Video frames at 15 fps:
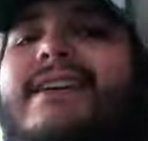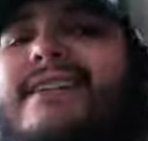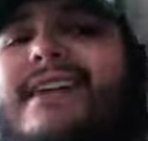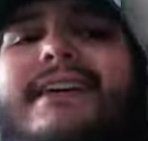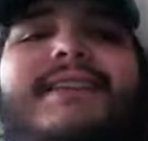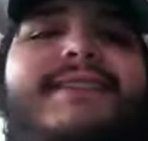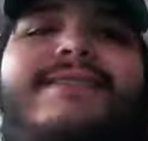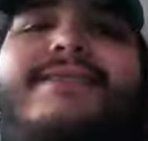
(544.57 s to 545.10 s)

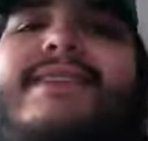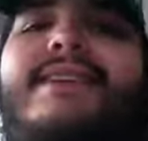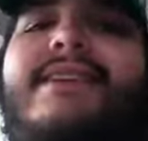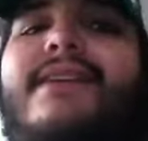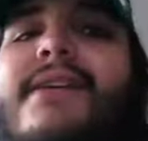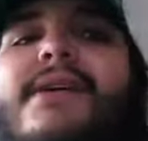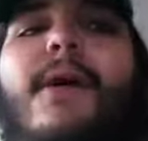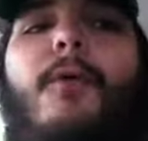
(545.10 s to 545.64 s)
Like I said,
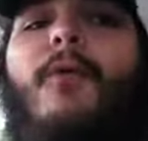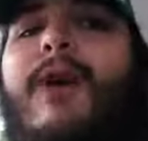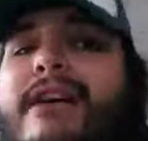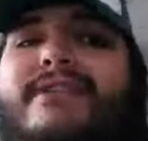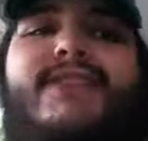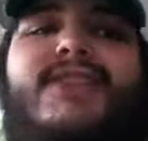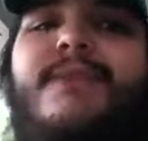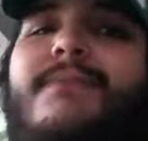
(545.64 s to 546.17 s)

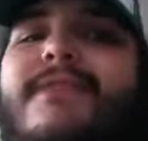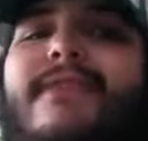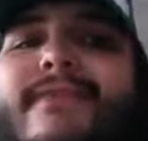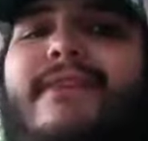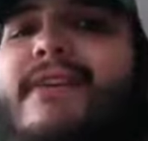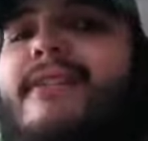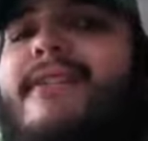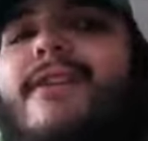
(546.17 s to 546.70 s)
watch the
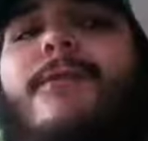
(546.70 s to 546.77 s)
movie,